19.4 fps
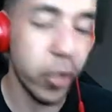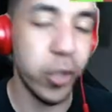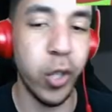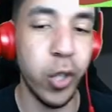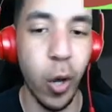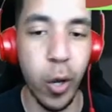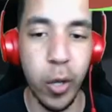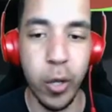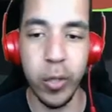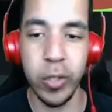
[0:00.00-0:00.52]
show
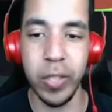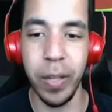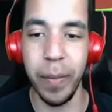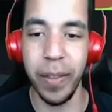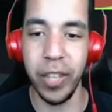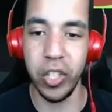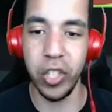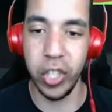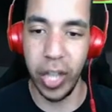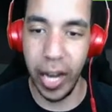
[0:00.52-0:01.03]
you some of
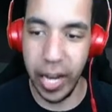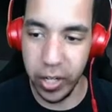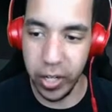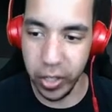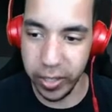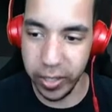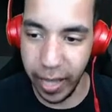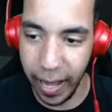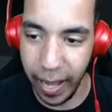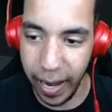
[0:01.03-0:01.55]
the
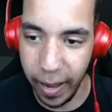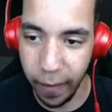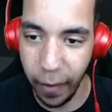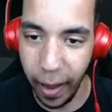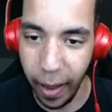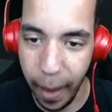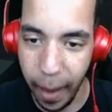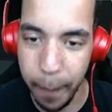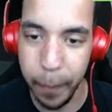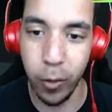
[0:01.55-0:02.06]
changes that have
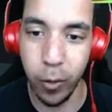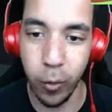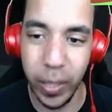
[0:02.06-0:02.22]
happened